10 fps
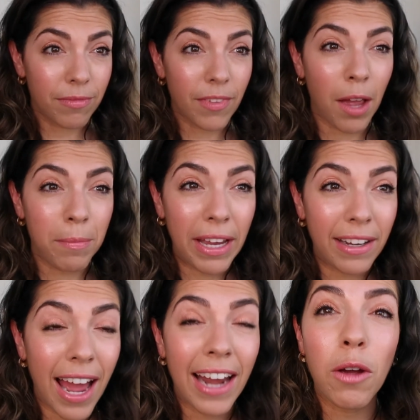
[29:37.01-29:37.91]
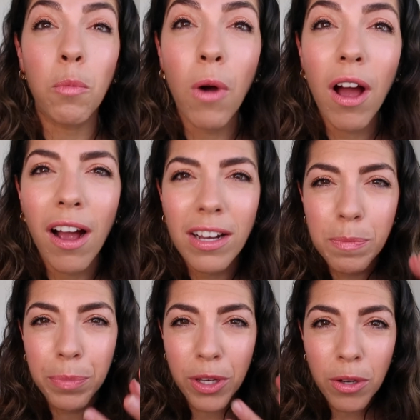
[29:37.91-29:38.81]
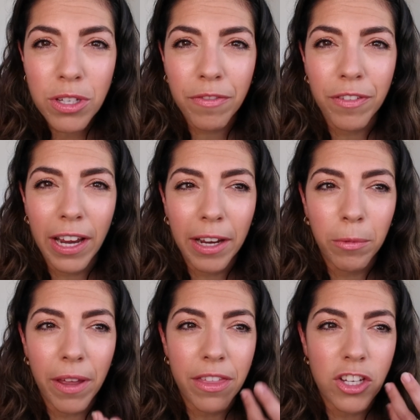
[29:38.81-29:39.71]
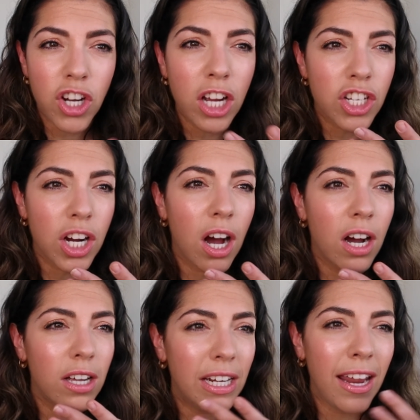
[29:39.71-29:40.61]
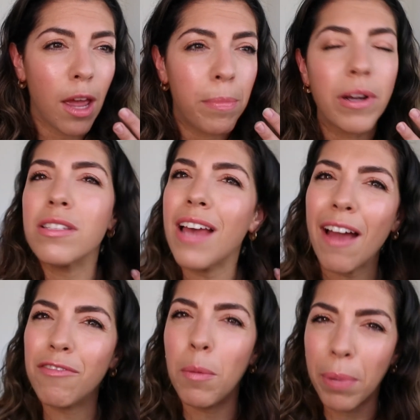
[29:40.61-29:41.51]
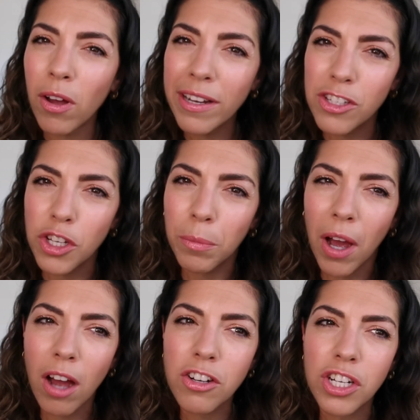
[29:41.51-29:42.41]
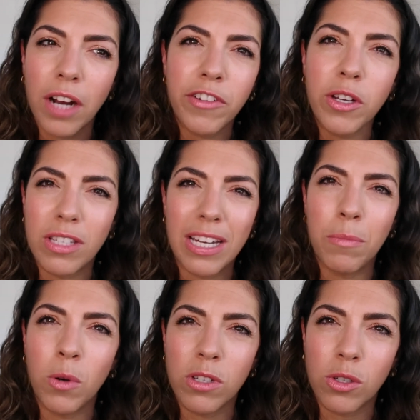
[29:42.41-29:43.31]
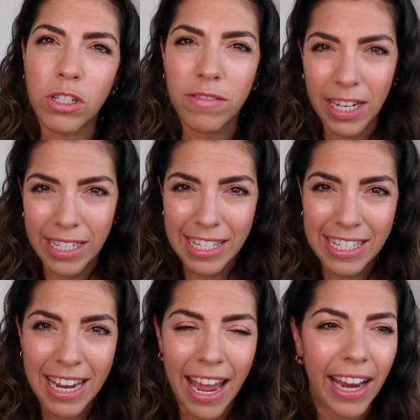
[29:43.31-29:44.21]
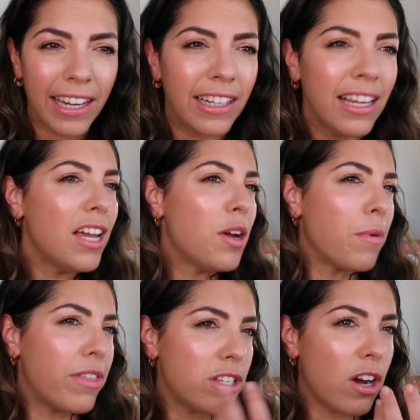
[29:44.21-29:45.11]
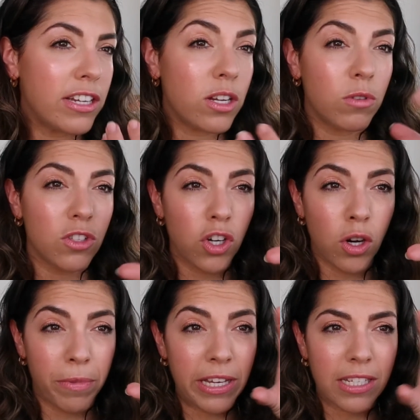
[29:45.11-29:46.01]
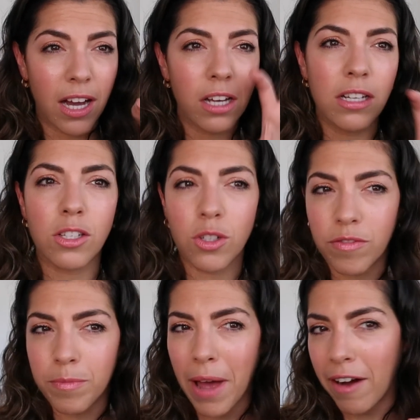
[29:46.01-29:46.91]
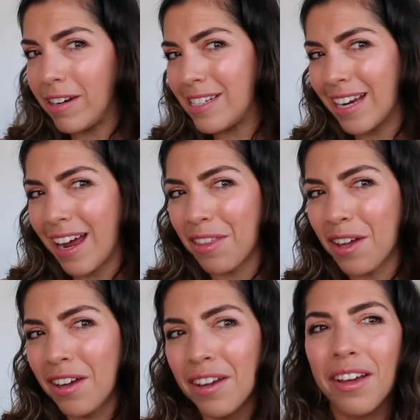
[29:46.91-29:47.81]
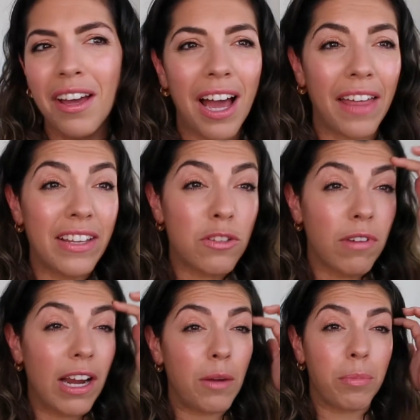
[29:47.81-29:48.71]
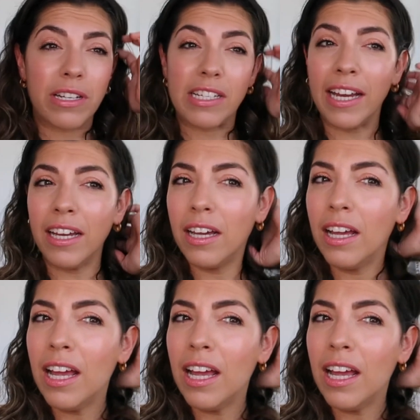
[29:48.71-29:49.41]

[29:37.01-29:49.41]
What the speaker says: I mean, and it works beautifully with the cha-cha lip. Because I haven't applied too much, I've used it more as sort of like a stain with the Dido on top. These colours sort of marry together. And it's really pretty.